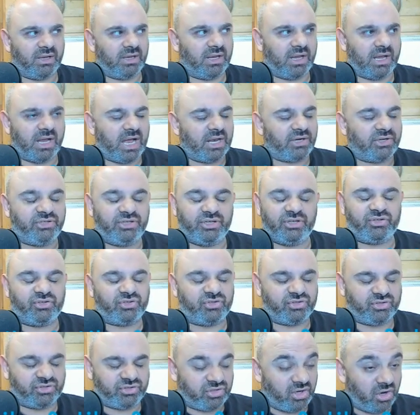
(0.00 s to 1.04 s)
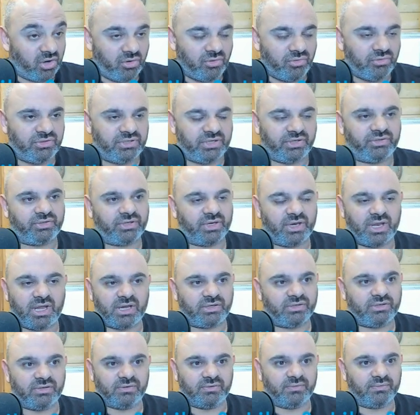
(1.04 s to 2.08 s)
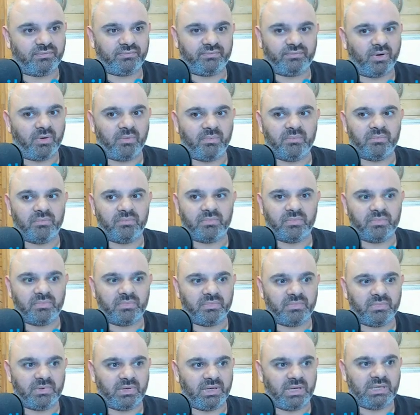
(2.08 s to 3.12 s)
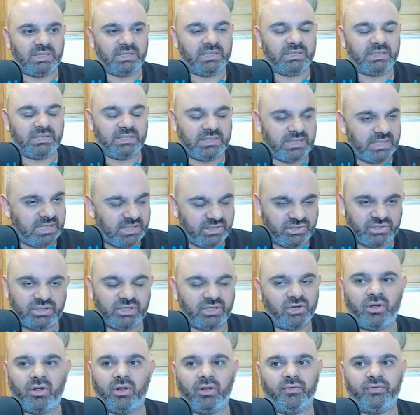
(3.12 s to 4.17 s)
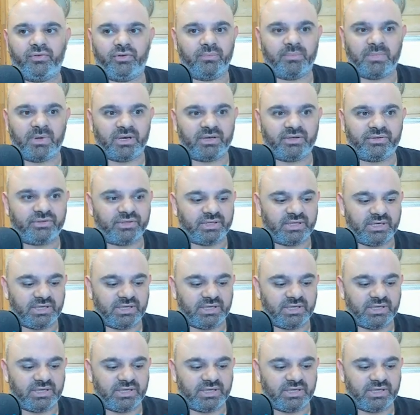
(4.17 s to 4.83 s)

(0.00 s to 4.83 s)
And she's so disconnected from literally all of humanity.